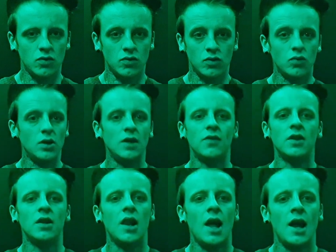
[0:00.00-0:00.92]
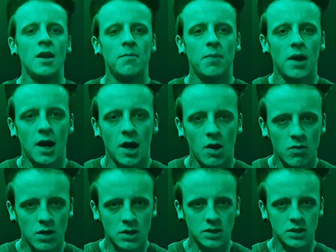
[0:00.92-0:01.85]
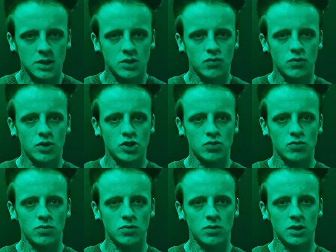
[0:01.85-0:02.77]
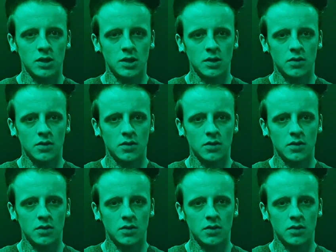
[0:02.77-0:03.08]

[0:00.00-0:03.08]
to even lend power to this ritual